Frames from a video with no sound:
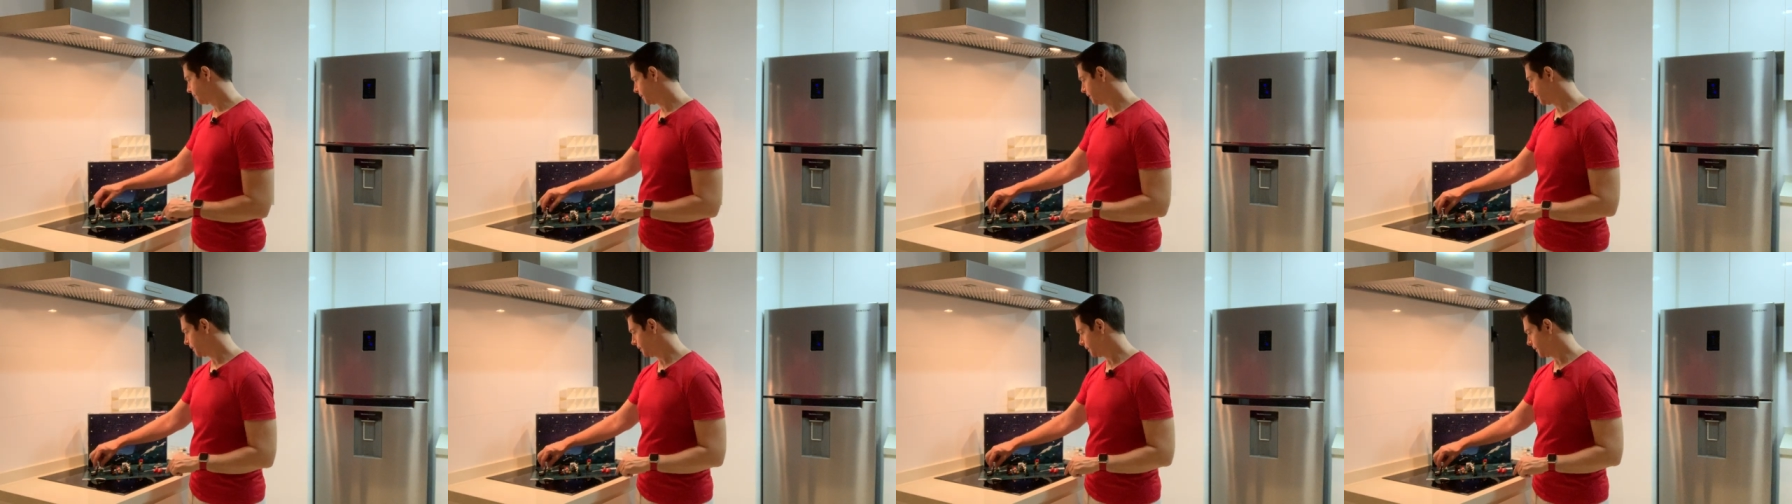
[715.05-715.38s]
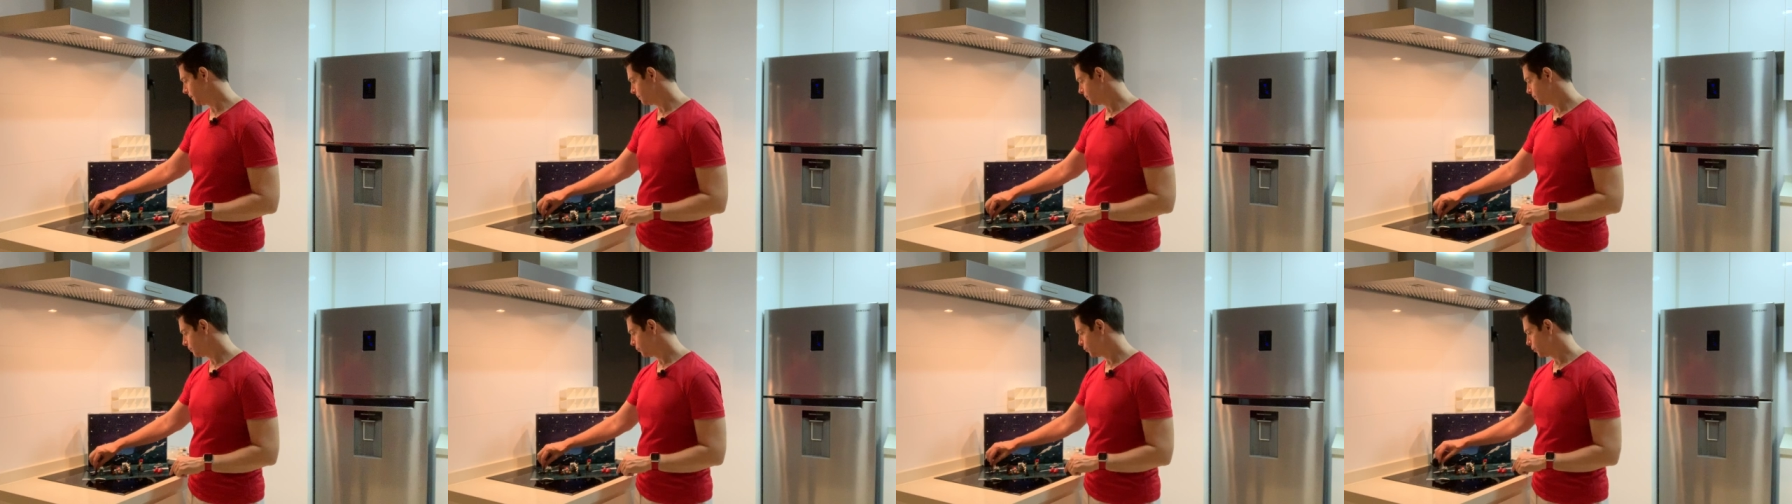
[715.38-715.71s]

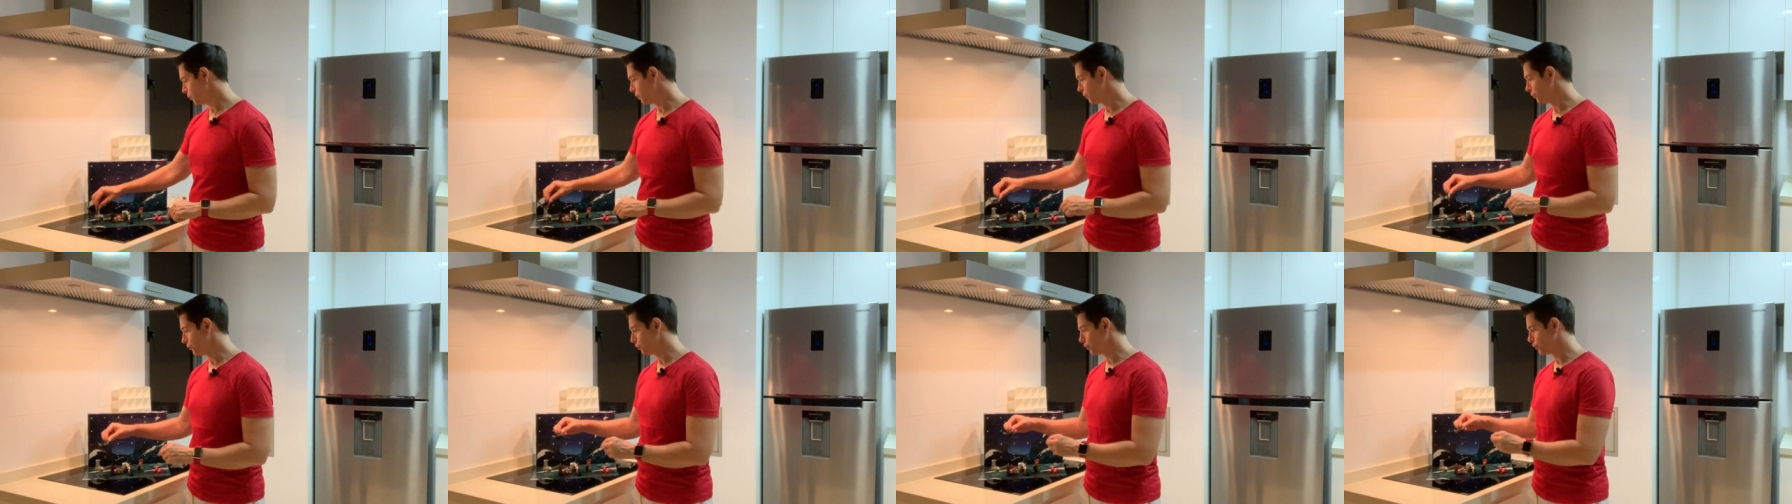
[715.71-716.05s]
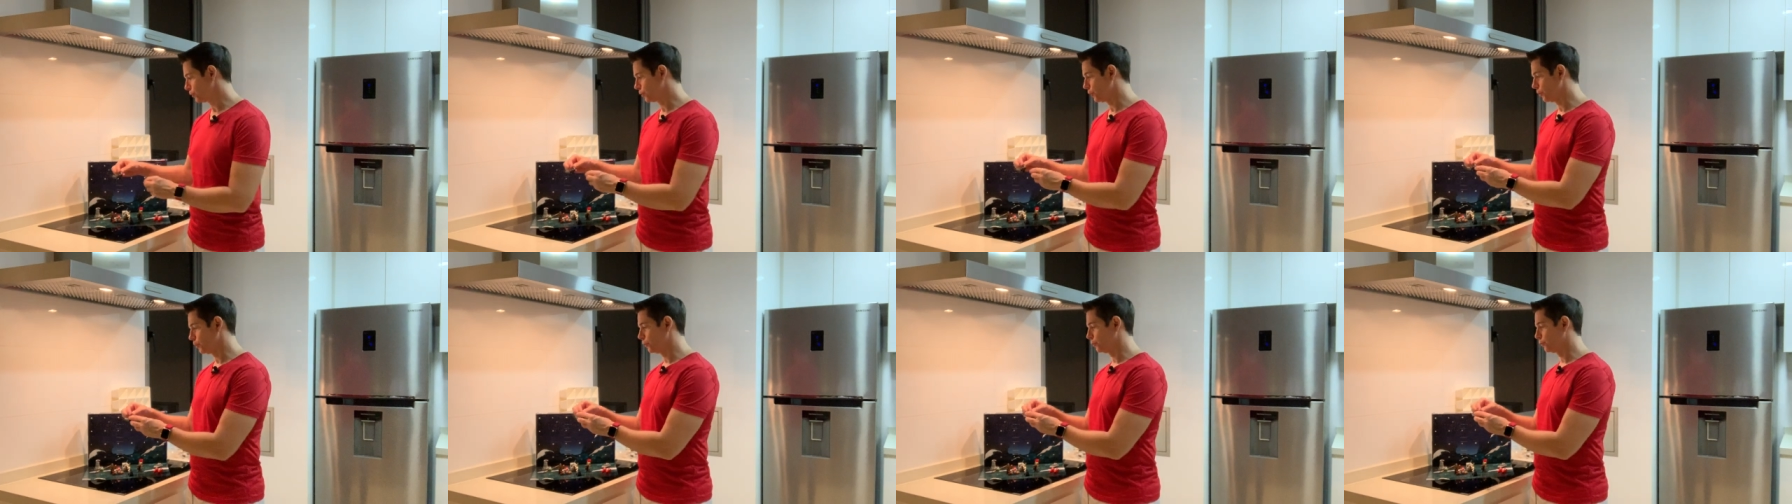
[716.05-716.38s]
theme, we'll
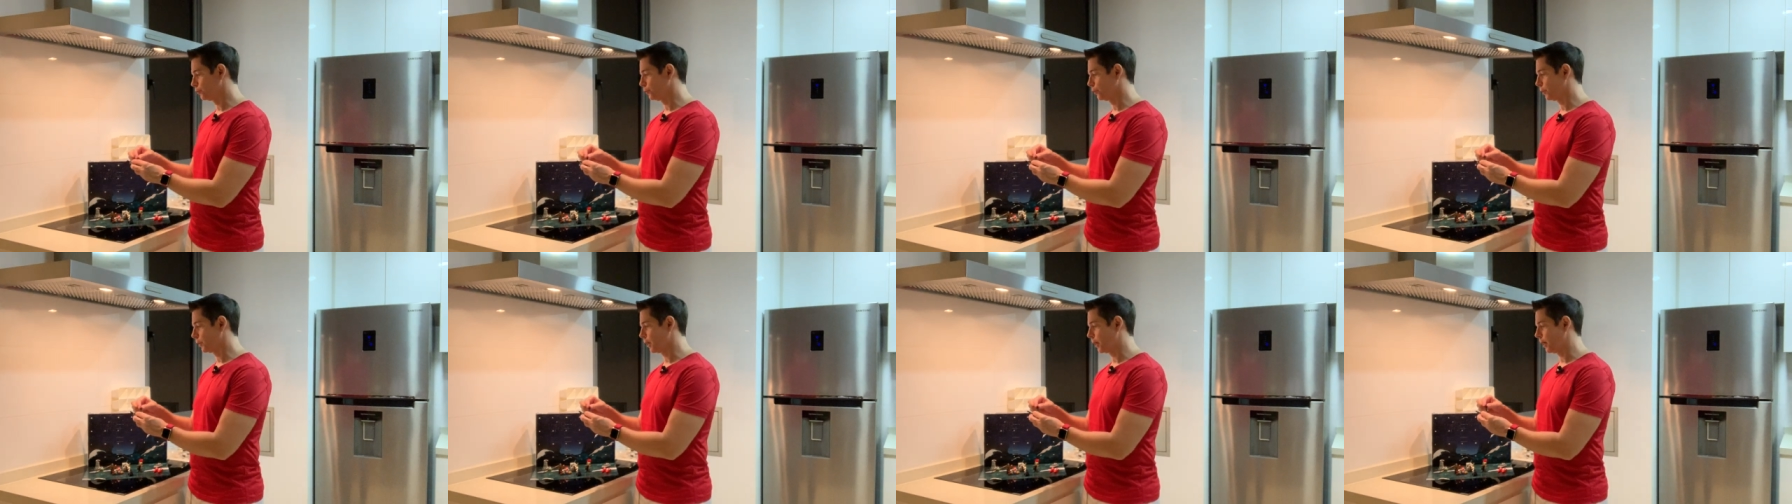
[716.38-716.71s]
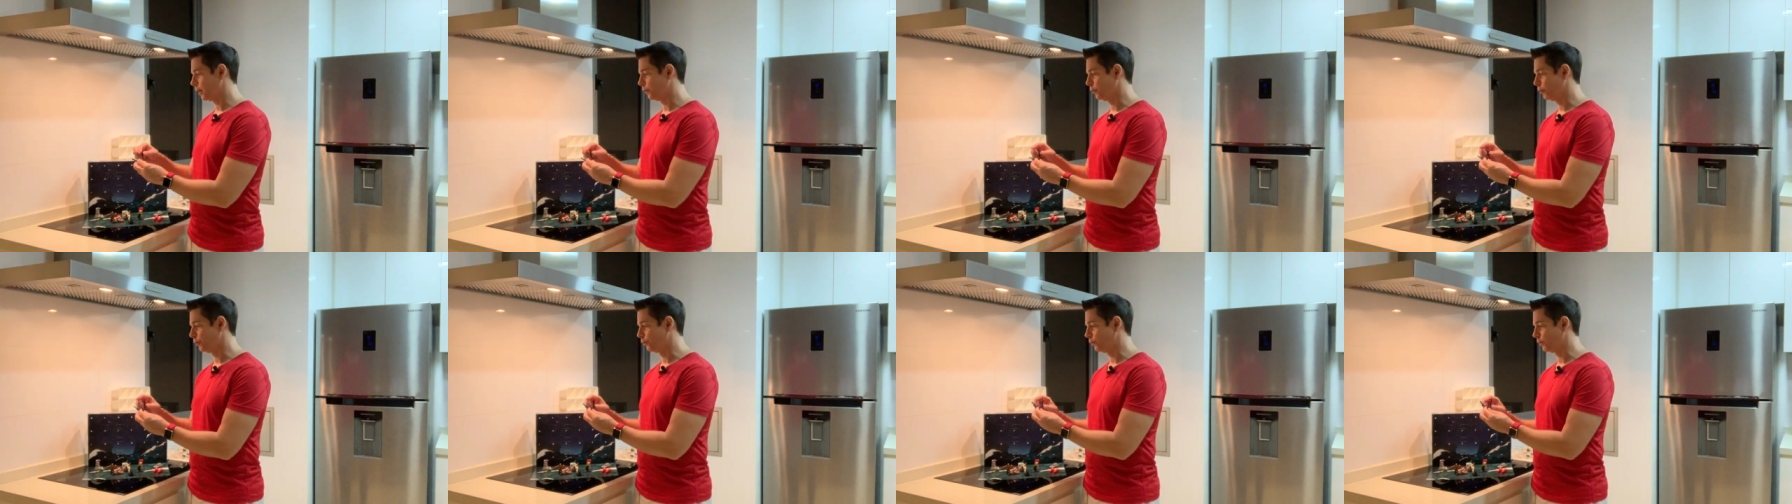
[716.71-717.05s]
just go to
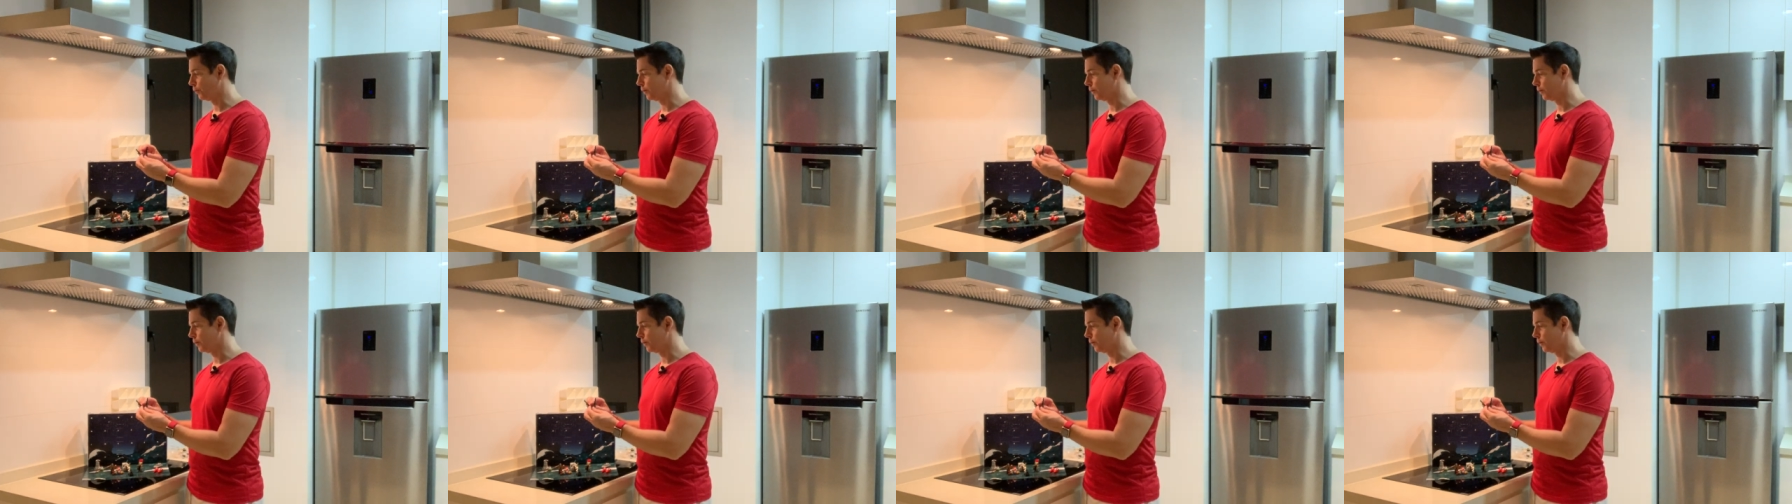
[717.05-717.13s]
Kylo